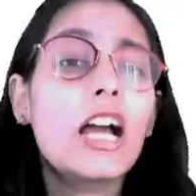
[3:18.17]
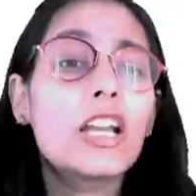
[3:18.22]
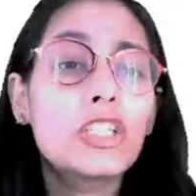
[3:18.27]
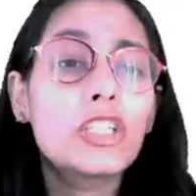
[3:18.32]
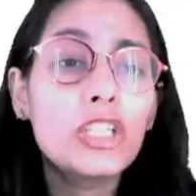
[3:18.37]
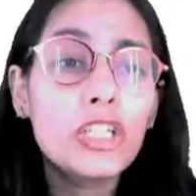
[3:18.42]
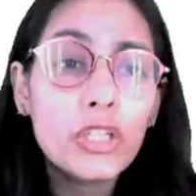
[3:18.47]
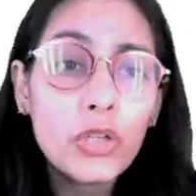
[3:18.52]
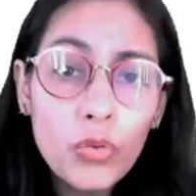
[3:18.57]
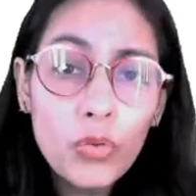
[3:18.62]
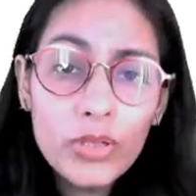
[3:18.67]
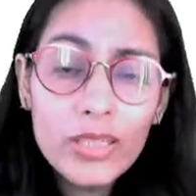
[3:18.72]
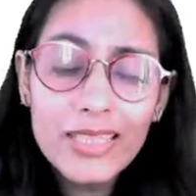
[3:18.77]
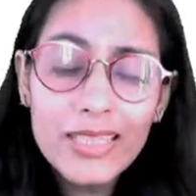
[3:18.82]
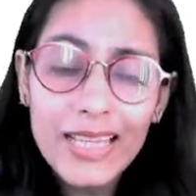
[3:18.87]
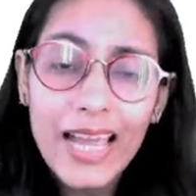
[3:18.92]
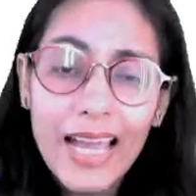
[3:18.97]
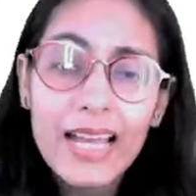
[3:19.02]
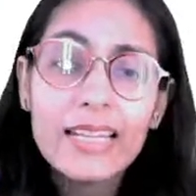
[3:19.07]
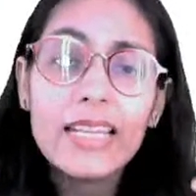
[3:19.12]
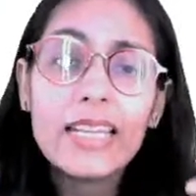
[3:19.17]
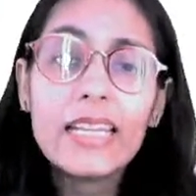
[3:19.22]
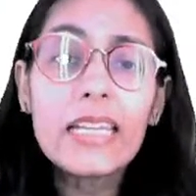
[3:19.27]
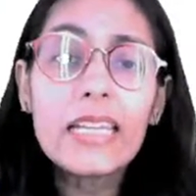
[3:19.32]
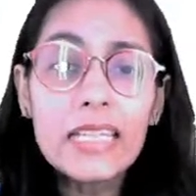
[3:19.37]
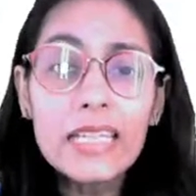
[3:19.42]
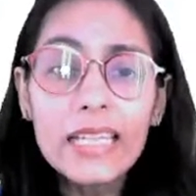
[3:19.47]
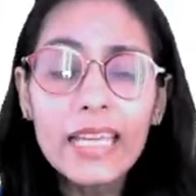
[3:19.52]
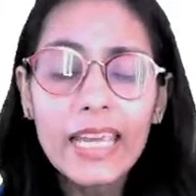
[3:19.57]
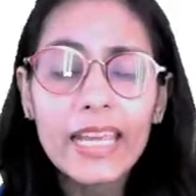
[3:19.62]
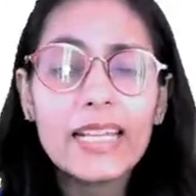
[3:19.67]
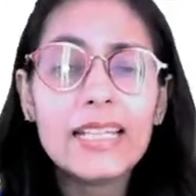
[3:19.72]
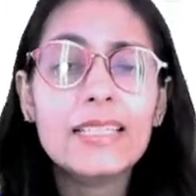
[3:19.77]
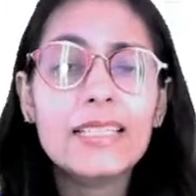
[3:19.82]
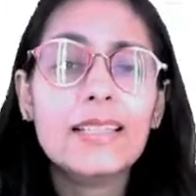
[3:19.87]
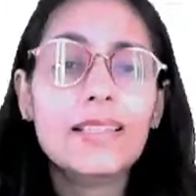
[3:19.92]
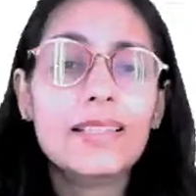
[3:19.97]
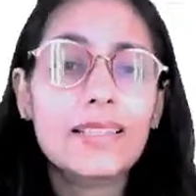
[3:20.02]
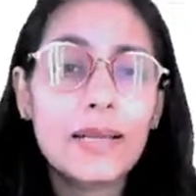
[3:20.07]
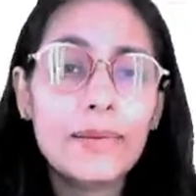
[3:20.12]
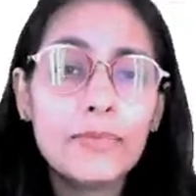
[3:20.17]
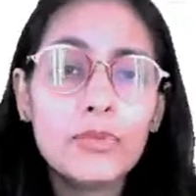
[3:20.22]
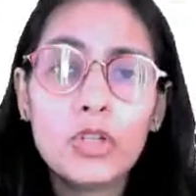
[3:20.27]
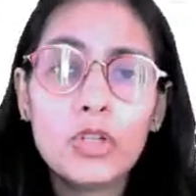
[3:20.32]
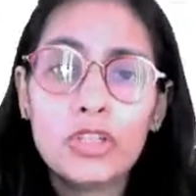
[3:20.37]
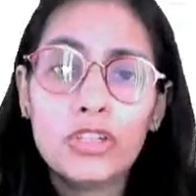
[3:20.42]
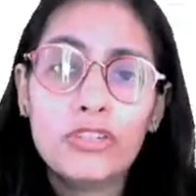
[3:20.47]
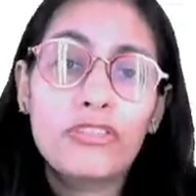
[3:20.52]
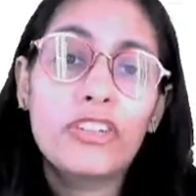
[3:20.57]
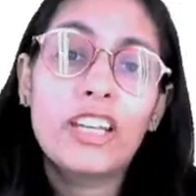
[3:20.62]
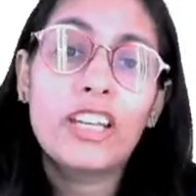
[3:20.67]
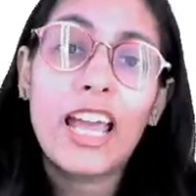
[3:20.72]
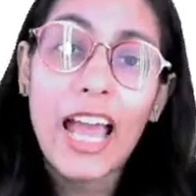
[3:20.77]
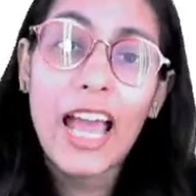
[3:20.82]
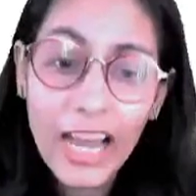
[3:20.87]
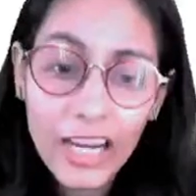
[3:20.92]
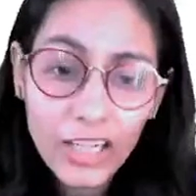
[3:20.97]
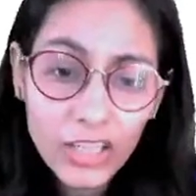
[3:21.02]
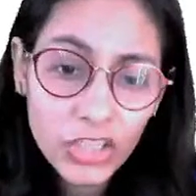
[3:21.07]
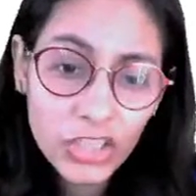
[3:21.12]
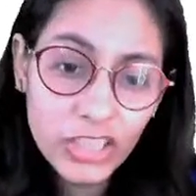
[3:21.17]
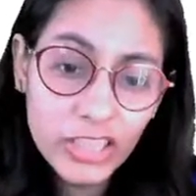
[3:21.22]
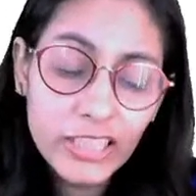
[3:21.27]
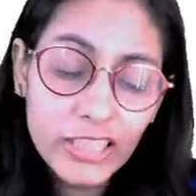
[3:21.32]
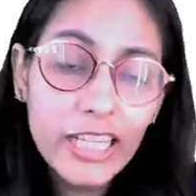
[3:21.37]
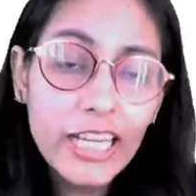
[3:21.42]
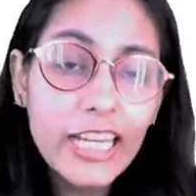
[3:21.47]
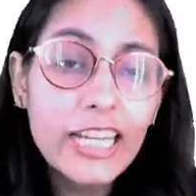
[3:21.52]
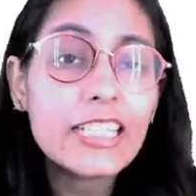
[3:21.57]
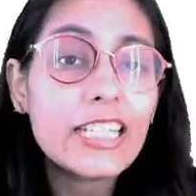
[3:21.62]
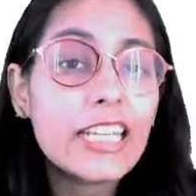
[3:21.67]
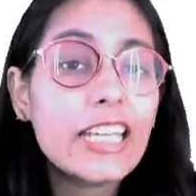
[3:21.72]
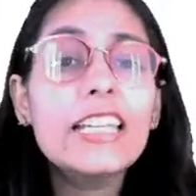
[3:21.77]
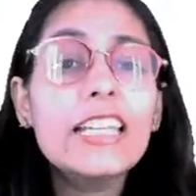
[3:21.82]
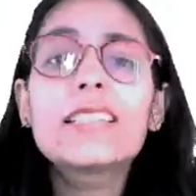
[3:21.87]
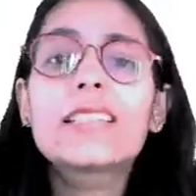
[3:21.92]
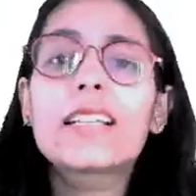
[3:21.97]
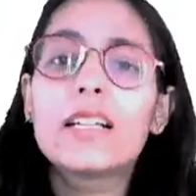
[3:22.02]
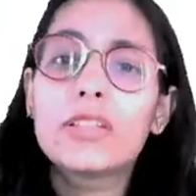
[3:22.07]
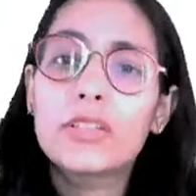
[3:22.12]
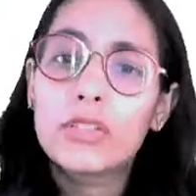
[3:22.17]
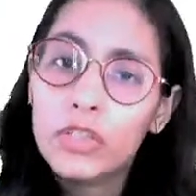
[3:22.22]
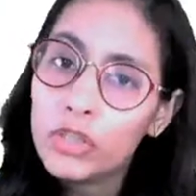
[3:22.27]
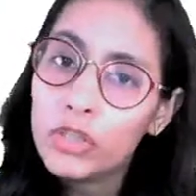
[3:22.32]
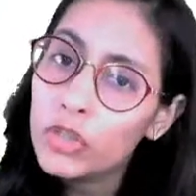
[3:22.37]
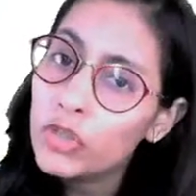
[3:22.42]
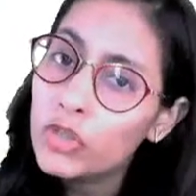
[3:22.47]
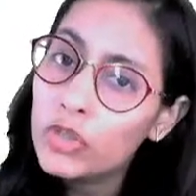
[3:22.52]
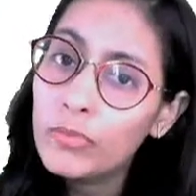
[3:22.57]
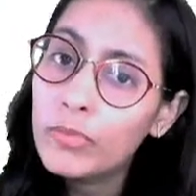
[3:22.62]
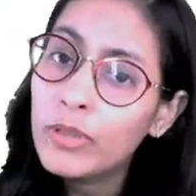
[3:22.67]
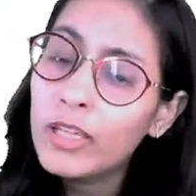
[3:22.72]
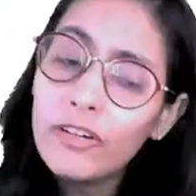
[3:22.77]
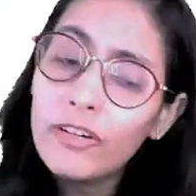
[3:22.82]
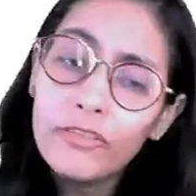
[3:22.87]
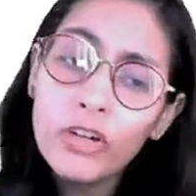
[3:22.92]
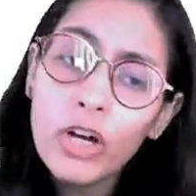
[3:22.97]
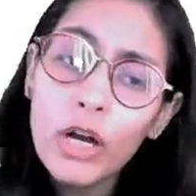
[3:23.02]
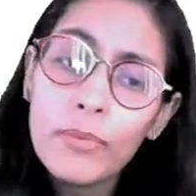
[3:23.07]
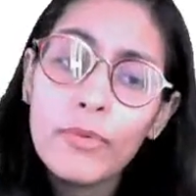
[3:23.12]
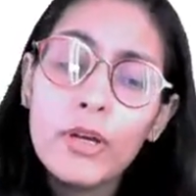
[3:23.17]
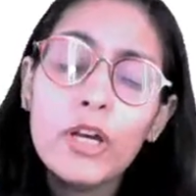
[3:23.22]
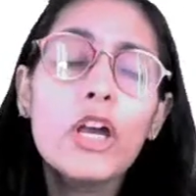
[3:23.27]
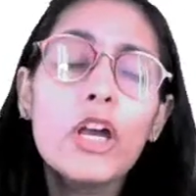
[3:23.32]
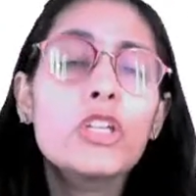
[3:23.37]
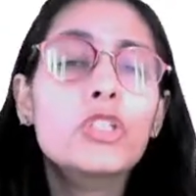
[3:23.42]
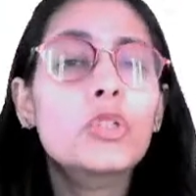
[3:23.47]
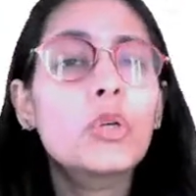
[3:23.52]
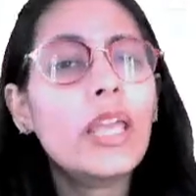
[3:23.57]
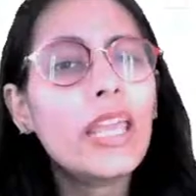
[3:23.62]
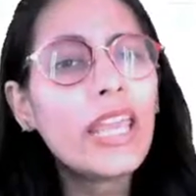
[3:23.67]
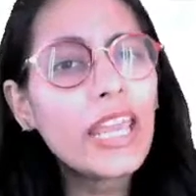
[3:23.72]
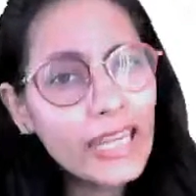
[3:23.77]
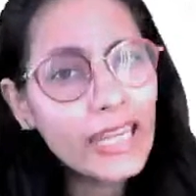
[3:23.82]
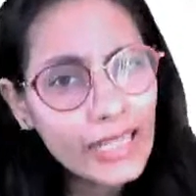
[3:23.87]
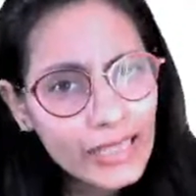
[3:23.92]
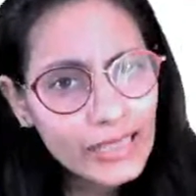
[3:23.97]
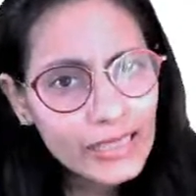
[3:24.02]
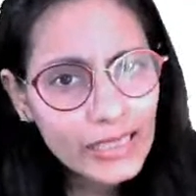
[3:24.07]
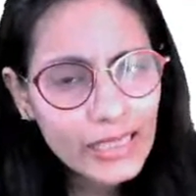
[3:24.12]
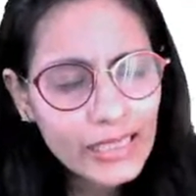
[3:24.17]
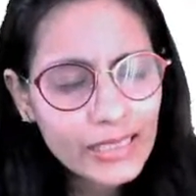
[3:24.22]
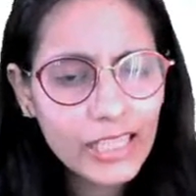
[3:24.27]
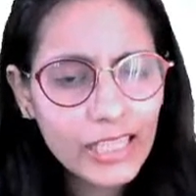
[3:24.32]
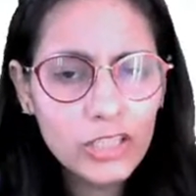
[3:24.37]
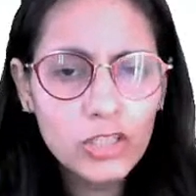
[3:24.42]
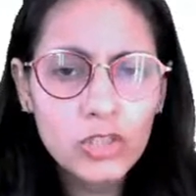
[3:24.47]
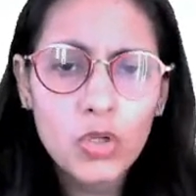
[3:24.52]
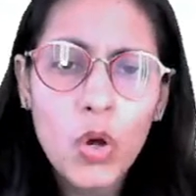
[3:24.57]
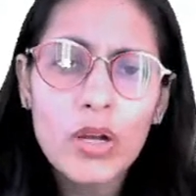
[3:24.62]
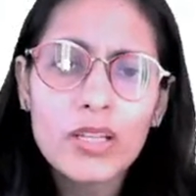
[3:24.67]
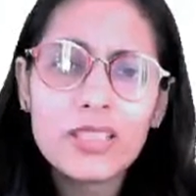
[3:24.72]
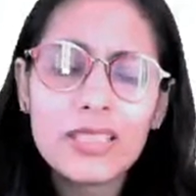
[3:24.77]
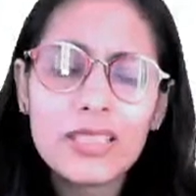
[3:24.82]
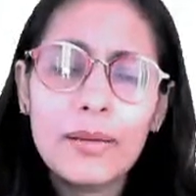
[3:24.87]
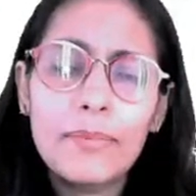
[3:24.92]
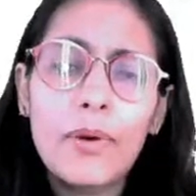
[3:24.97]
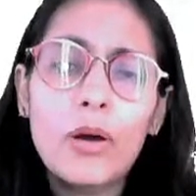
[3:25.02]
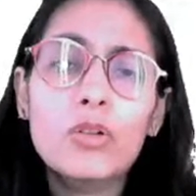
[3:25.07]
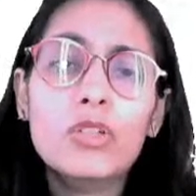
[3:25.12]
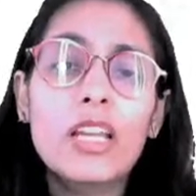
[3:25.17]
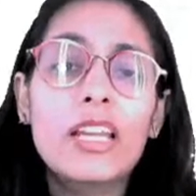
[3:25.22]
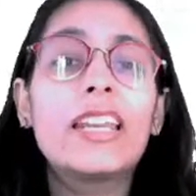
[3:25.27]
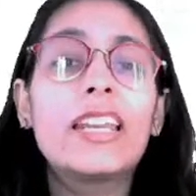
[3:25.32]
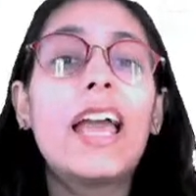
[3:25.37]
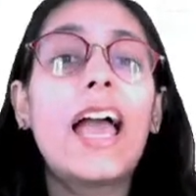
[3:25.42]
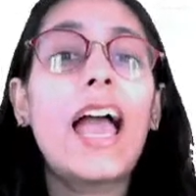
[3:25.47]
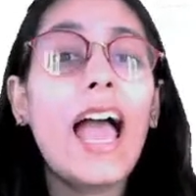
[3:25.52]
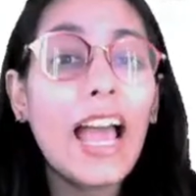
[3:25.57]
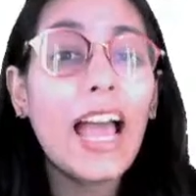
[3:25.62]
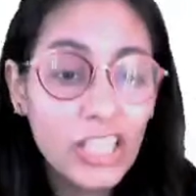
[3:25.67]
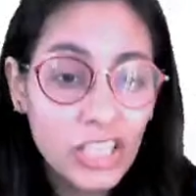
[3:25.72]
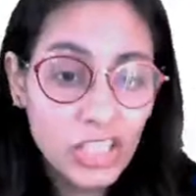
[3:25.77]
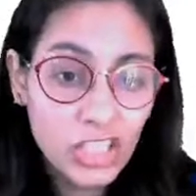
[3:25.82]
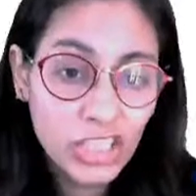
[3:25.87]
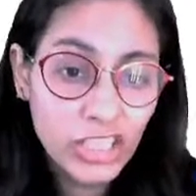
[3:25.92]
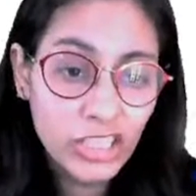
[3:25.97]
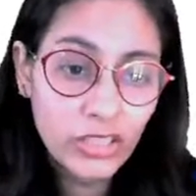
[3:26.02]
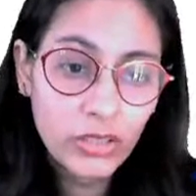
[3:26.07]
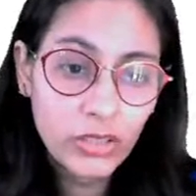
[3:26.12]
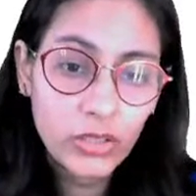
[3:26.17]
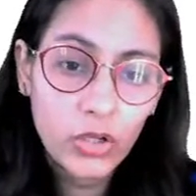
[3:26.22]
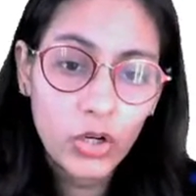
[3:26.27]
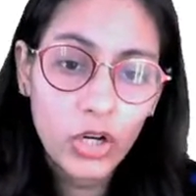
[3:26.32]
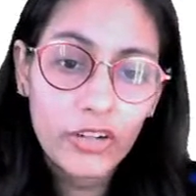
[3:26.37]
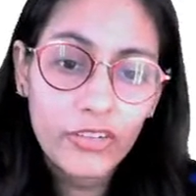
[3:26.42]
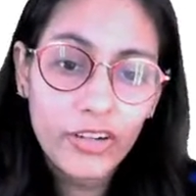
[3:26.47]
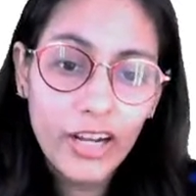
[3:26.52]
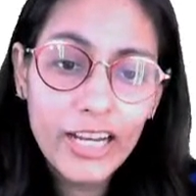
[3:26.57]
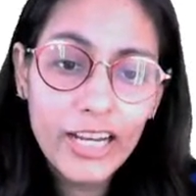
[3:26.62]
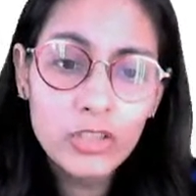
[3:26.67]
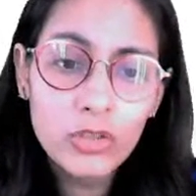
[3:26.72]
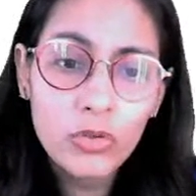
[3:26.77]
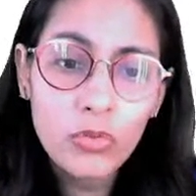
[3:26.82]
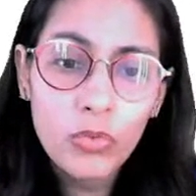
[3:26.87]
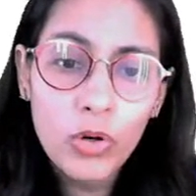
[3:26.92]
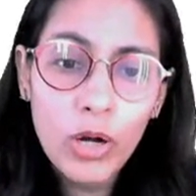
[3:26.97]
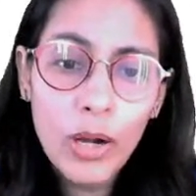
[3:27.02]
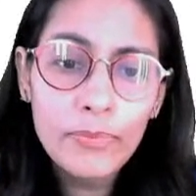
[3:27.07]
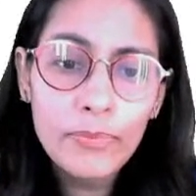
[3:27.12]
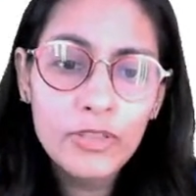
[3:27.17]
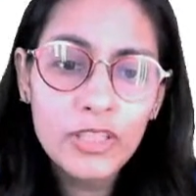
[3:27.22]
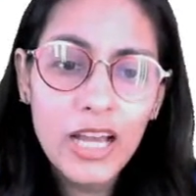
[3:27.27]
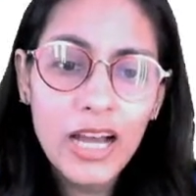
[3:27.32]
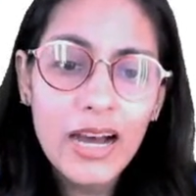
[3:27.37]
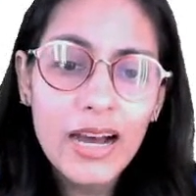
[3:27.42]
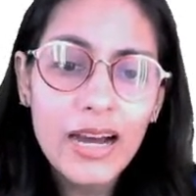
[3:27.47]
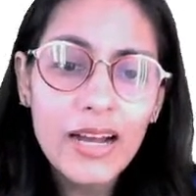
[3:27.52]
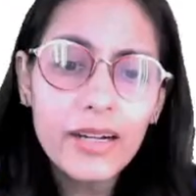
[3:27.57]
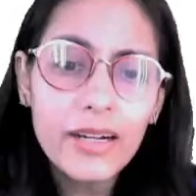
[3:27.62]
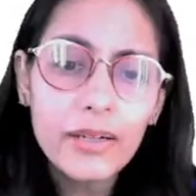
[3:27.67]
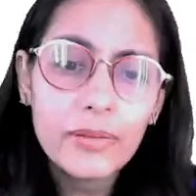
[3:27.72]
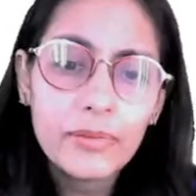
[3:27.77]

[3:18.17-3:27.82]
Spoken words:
denotes and indicates some sort of an action, it is considered to be a verb. So anything that talks about an action, all right, so verbs are